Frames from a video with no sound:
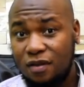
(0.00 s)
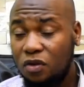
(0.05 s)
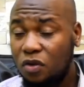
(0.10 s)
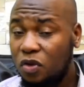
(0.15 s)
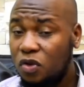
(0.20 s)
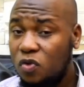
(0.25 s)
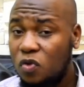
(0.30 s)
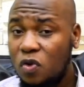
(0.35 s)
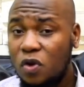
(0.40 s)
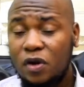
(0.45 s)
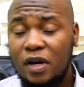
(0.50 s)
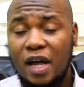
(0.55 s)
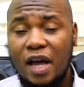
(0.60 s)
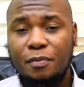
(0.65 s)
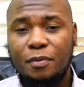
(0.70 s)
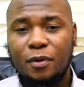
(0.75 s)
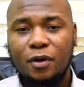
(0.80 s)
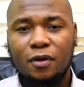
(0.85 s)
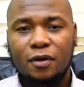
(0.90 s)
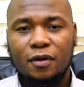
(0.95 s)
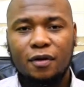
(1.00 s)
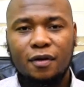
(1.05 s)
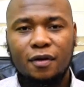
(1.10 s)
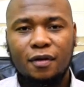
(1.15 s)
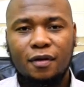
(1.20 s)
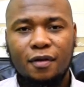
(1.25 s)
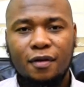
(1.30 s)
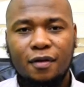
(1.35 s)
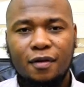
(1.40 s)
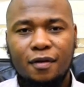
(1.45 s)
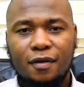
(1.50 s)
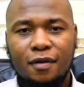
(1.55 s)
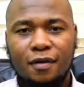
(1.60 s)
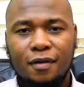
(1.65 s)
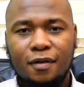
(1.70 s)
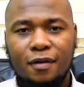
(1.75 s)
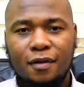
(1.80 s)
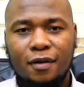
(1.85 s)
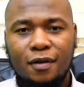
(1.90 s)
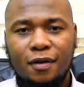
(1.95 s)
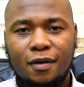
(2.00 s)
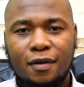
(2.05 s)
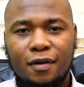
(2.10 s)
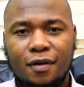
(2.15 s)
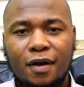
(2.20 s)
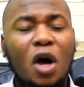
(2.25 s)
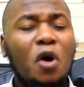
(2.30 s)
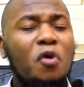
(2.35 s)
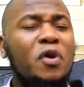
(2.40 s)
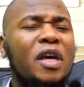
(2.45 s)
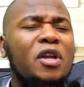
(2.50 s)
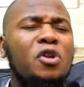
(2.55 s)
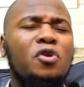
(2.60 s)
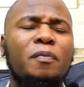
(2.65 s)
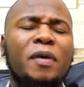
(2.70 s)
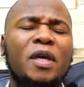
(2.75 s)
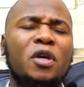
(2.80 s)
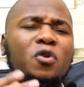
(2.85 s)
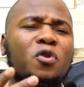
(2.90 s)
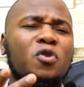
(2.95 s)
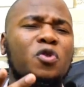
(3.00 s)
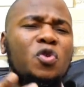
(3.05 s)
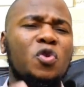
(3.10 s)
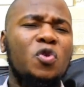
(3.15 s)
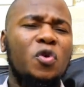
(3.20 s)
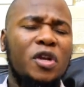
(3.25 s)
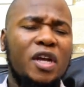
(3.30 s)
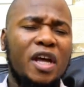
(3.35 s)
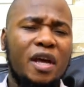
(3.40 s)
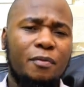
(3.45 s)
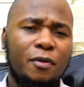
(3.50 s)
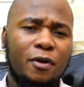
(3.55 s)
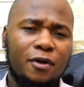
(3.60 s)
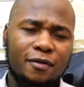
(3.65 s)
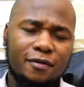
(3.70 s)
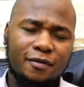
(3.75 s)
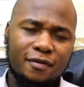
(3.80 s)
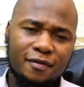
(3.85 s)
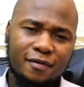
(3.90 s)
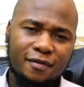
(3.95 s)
Good to your neighbor. How can you be good to your neighbor?